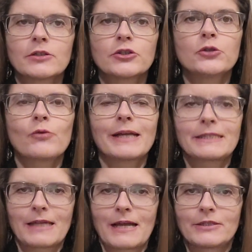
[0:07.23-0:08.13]
two right
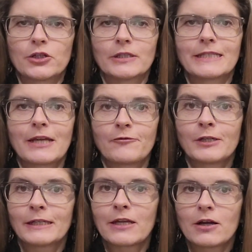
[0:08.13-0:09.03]
sides are
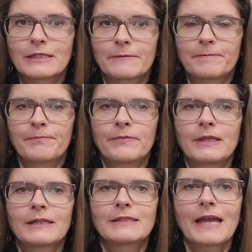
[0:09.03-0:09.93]
definitely awesome.
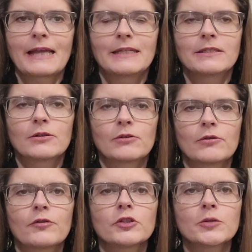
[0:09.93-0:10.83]
Second,
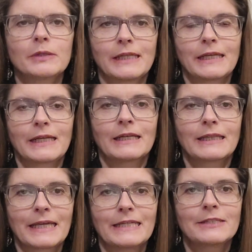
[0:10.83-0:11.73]
reversible knitting
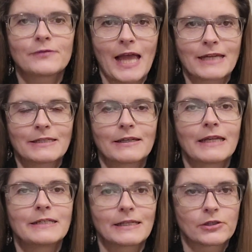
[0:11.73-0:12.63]
lays flat
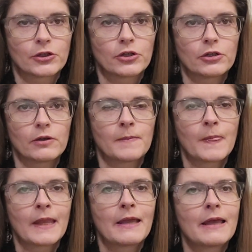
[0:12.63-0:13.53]
and doesn't curl.
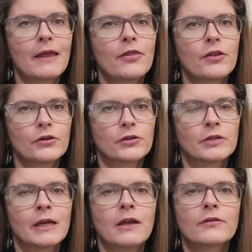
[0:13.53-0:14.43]
And third,
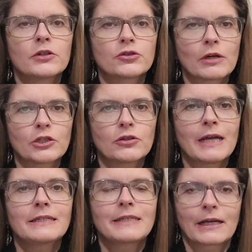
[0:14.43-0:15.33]
the structure
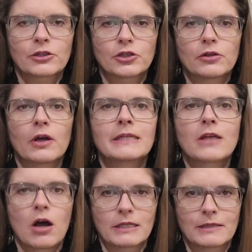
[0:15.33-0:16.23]
and texture is
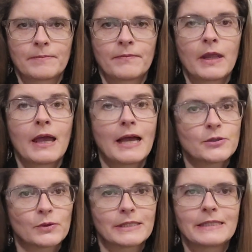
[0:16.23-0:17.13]
awesome, as
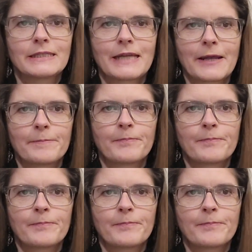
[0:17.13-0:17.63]
we'll see today.